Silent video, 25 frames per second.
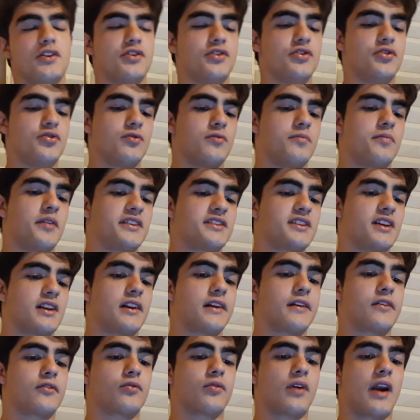you
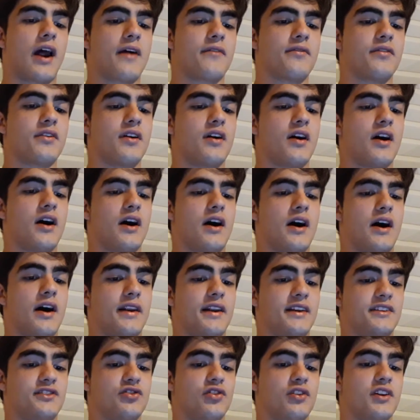basically grab
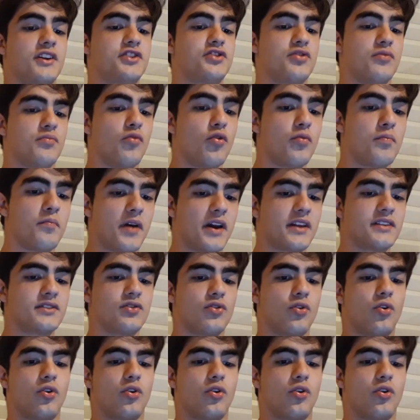an isolation movement